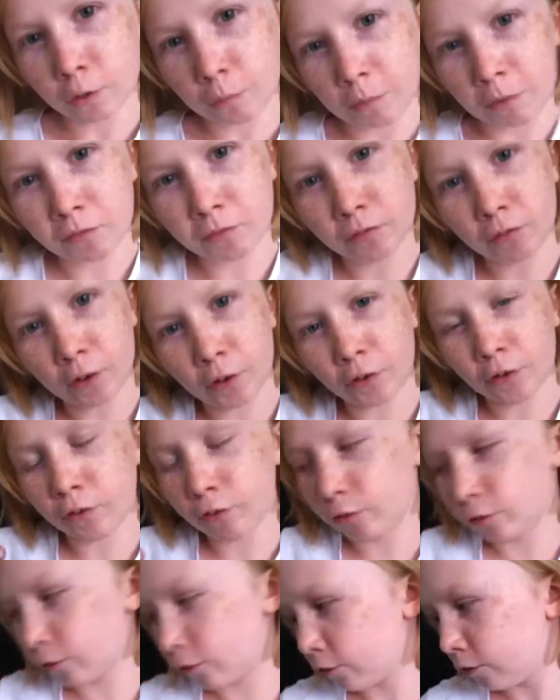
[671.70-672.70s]
Got my
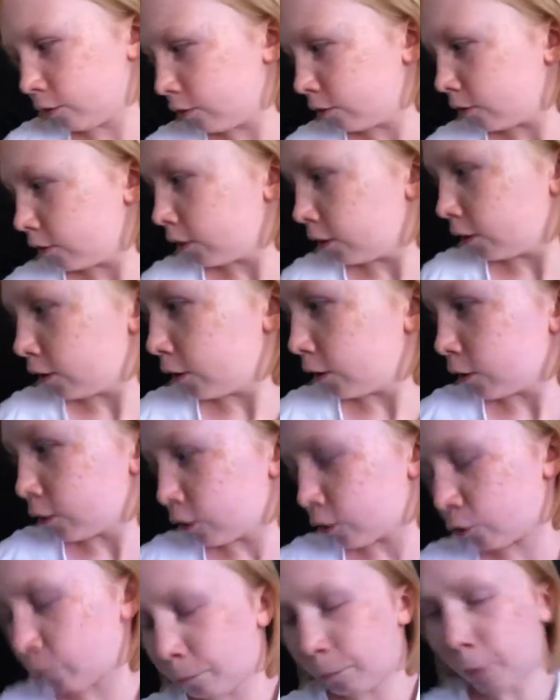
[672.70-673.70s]
phone,
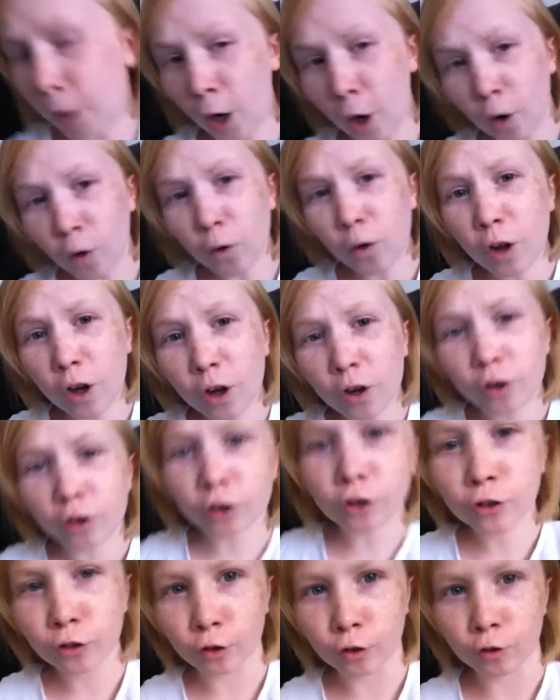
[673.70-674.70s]
got
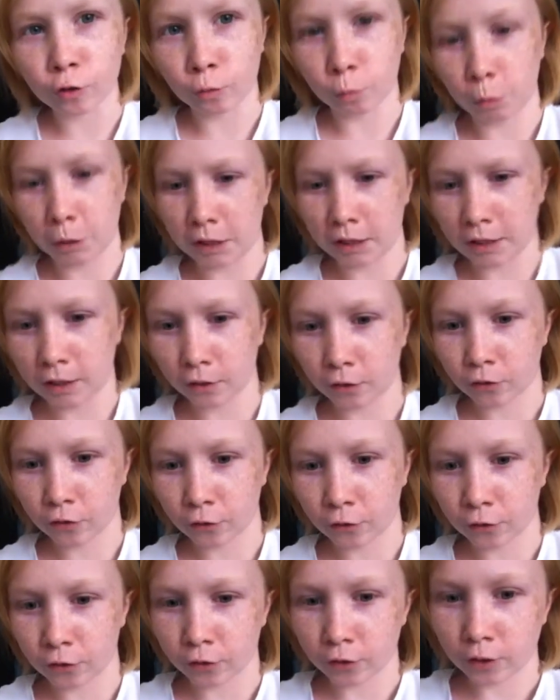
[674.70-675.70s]
polos, got
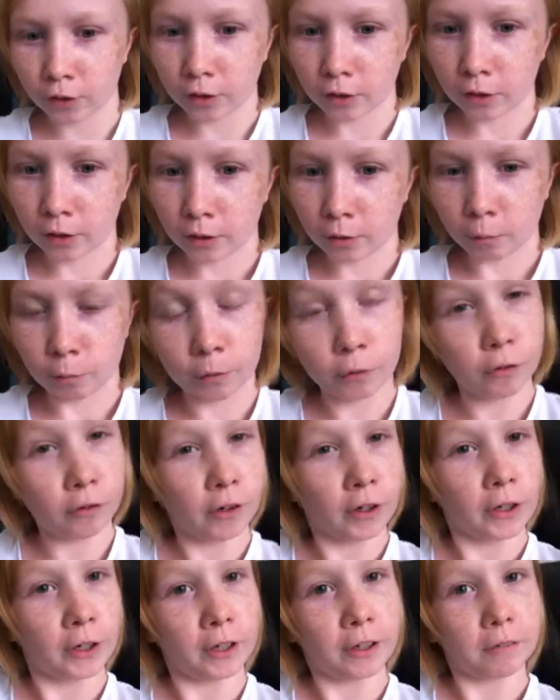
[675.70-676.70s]
sweets. We're all
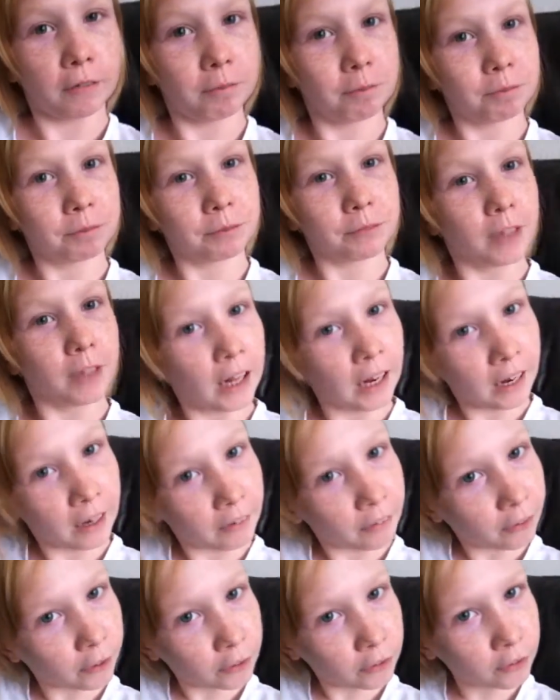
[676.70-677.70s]
ready,
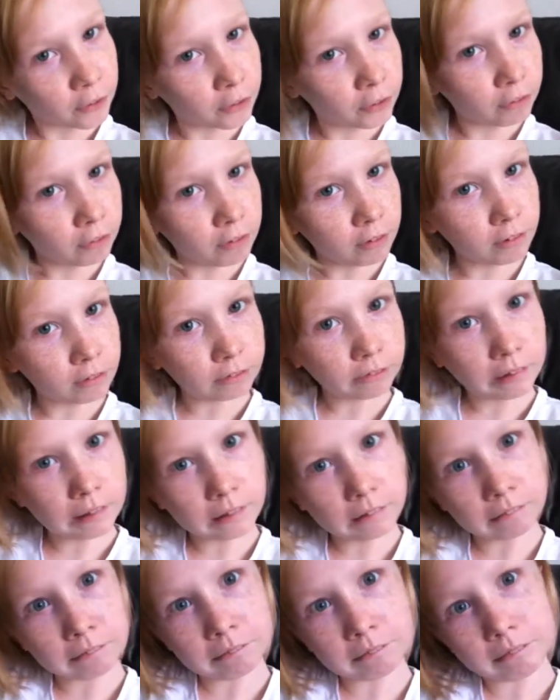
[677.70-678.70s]
and I'll see you.
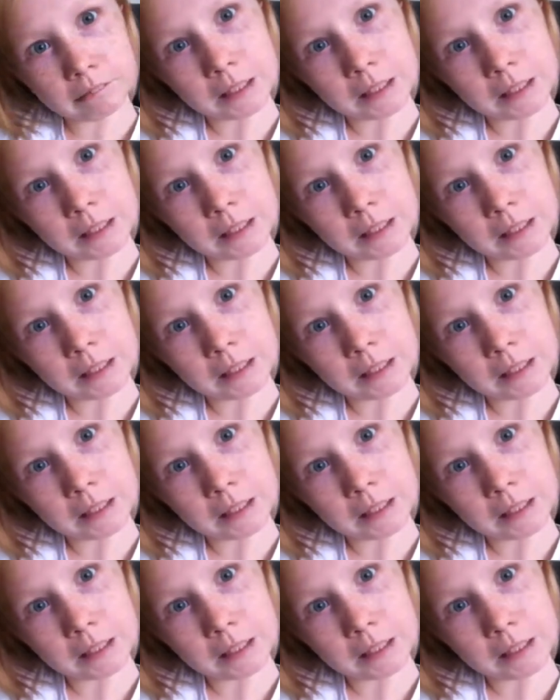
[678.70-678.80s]
Yeah.